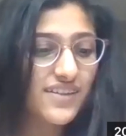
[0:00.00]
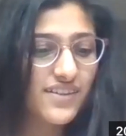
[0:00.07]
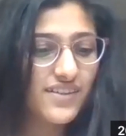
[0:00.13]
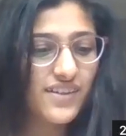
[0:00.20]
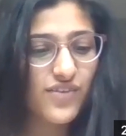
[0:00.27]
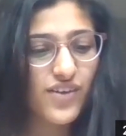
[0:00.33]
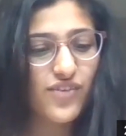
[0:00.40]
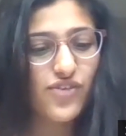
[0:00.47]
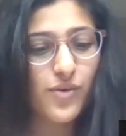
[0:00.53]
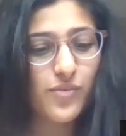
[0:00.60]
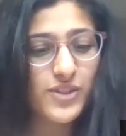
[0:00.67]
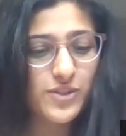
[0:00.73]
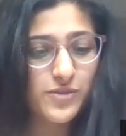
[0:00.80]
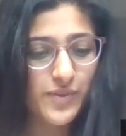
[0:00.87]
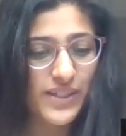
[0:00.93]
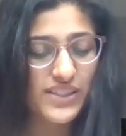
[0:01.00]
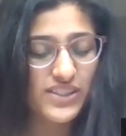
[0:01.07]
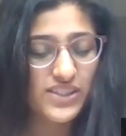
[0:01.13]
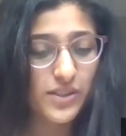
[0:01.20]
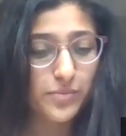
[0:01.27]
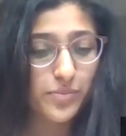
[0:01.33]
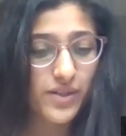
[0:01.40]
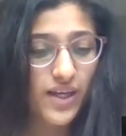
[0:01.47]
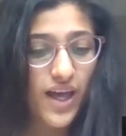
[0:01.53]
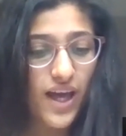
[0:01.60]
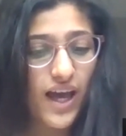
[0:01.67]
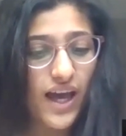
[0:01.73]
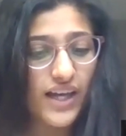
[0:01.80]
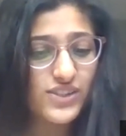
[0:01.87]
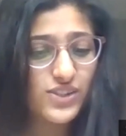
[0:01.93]
I turned away from a spaceship,
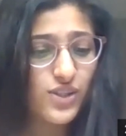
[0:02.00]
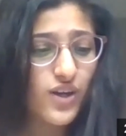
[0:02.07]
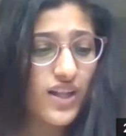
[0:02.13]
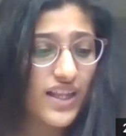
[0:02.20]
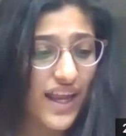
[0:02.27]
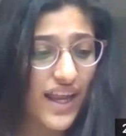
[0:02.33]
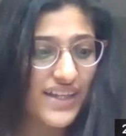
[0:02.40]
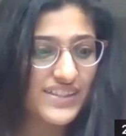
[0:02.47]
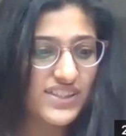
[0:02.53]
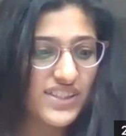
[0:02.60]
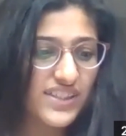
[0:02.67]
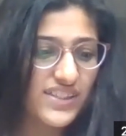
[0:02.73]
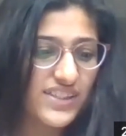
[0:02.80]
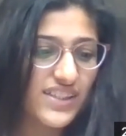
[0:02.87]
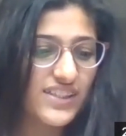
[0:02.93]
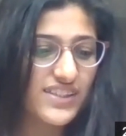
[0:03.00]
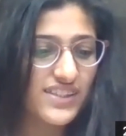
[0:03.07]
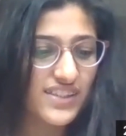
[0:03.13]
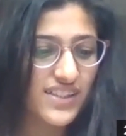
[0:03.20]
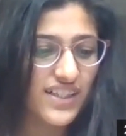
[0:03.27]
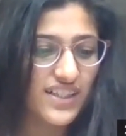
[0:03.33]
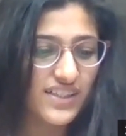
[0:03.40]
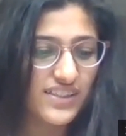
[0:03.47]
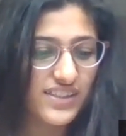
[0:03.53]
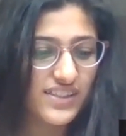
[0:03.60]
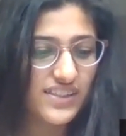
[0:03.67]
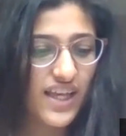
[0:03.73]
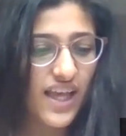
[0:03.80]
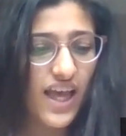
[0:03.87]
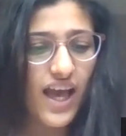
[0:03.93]
I saw a land changing its
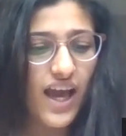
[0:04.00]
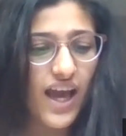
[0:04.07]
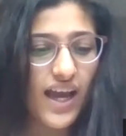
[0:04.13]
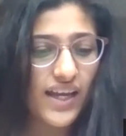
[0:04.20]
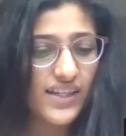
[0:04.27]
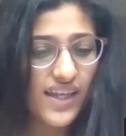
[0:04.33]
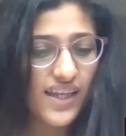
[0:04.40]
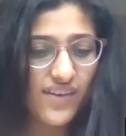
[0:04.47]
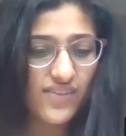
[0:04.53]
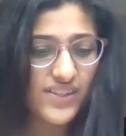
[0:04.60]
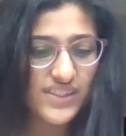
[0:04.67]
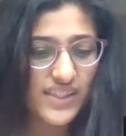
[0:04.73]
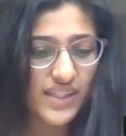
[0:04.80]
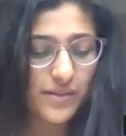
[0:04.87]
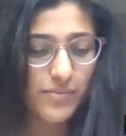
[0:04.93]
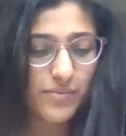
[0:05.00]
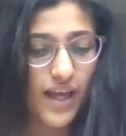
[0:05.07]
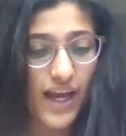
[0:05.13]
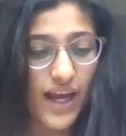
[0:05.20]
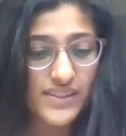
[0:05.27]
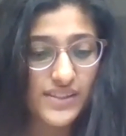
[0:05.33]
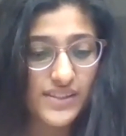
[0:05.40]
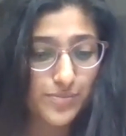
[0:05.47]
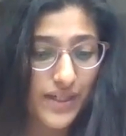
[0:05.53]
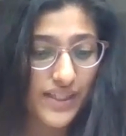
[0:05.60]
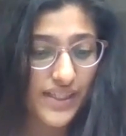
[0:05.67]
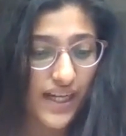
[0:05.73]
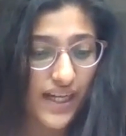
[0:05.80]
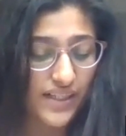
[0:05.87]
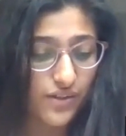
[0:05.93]
colors. I had never seen as
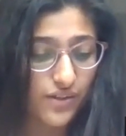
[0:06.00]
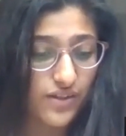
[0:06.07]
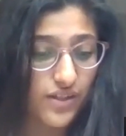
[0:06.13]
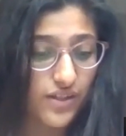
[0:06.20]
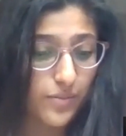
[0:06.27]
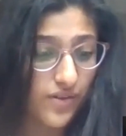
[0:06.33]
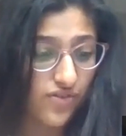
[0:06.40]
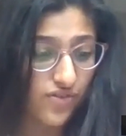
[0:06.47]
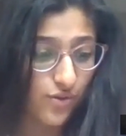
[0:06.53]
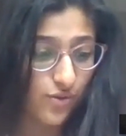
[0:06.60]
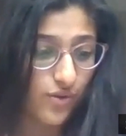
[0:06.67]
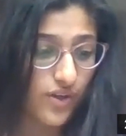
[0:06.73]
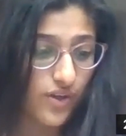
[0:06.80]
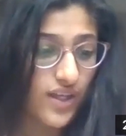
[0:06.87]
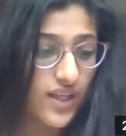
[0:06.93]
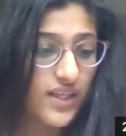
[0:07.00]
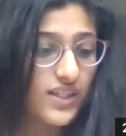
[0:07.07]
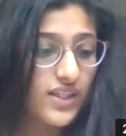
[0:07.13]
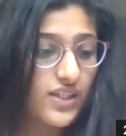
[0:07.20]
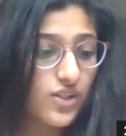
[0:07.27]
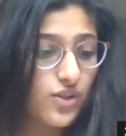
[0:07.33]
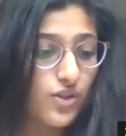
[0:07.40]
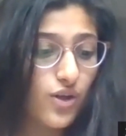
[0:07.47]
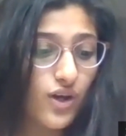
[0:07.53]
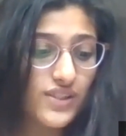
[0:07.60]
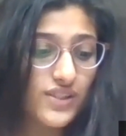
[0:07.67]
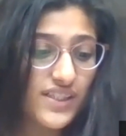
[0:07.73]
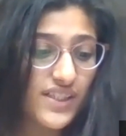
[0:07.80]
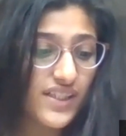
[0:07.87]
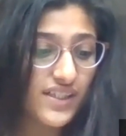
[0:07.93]
spectacular before.
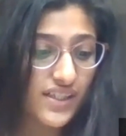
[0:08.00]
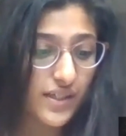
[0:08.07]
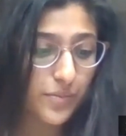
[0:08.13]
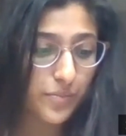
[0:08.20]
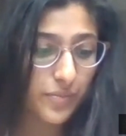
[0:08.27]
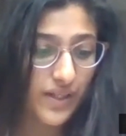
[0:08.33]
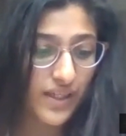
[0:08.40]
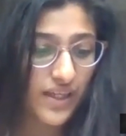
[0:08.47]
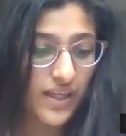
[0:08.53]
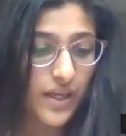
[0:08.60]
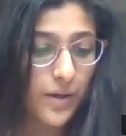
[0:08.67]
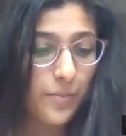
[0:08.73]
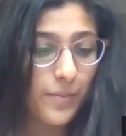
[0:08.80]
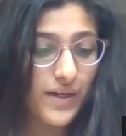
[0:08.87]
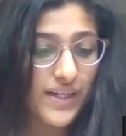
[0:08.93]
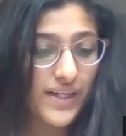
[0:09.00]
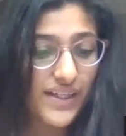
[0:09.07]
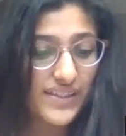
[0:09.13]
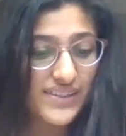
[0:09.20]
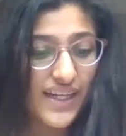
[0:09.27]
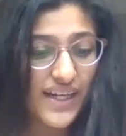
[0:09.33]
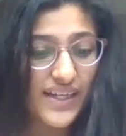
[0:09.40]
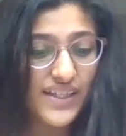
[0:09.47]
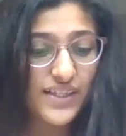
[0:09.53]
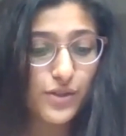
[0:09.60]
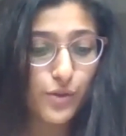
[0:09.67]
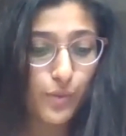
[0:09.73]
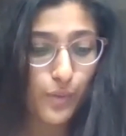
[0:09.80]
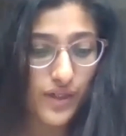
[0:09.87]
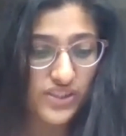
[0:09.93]
Curiosity gripped me, but I decided
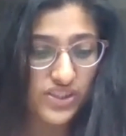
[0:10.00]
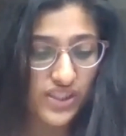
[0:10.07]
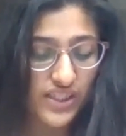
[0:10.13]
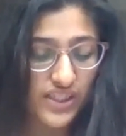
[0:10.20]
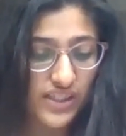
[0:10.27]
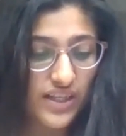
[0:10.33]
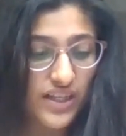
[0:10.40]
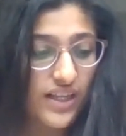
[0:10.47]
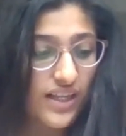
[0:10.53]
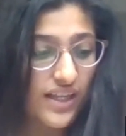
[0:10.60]
to quench it.